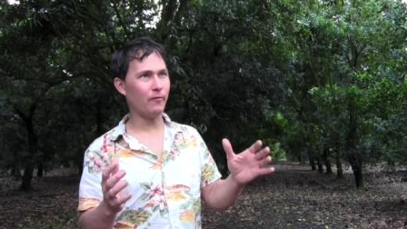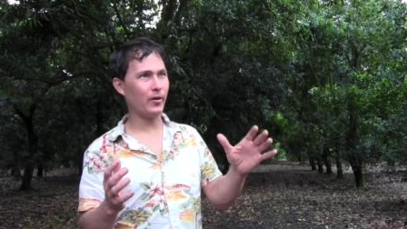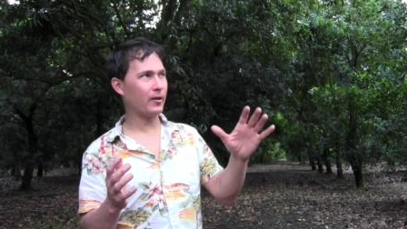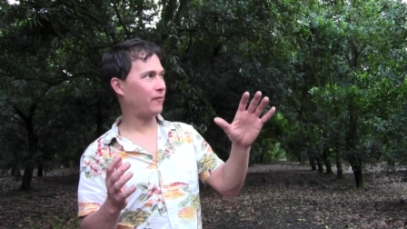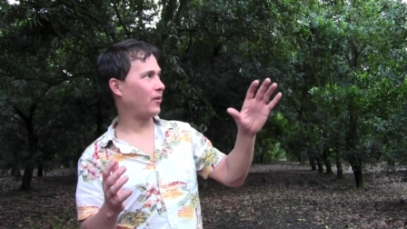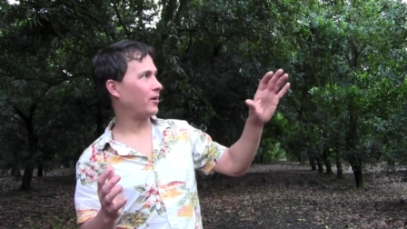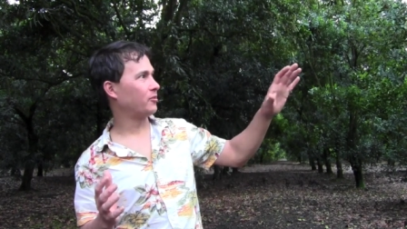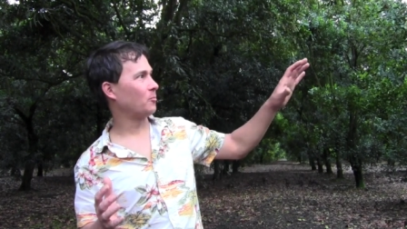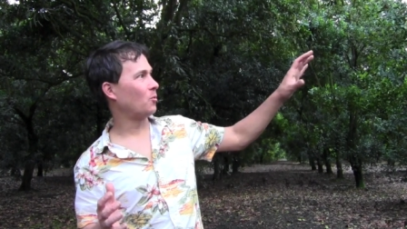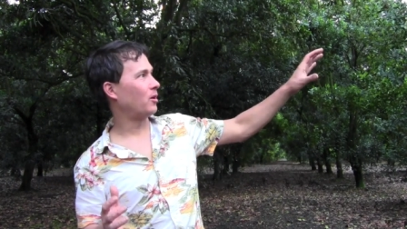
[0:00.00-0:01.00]
if I could find
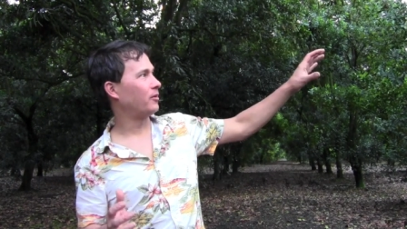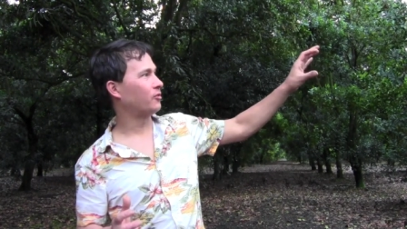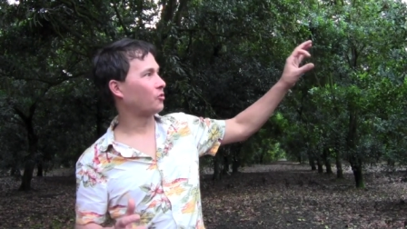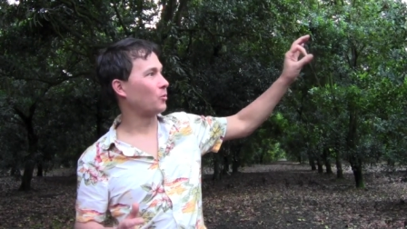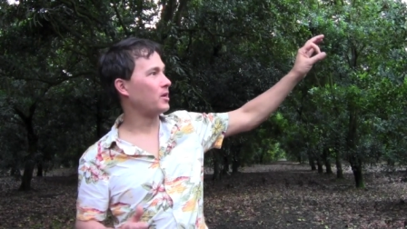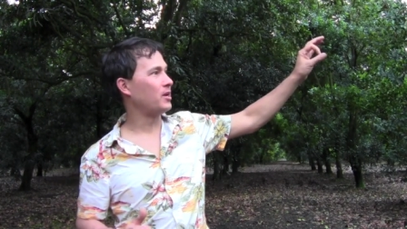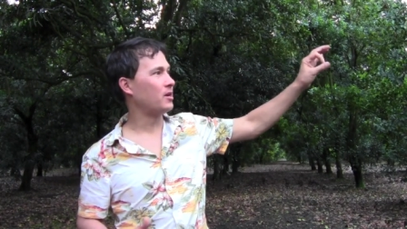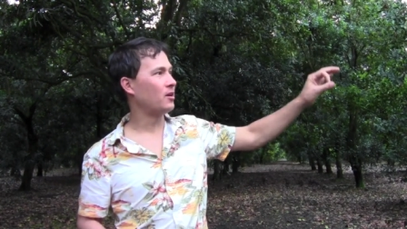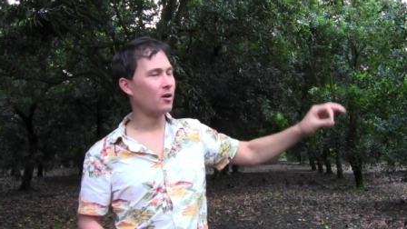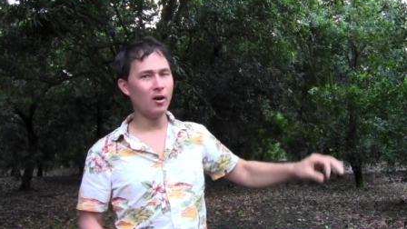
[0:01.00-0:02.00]
some ones
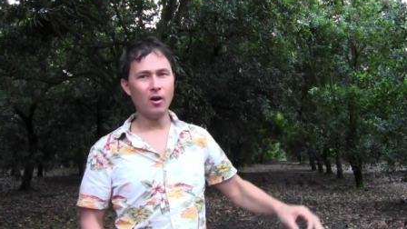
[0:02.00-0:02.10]
green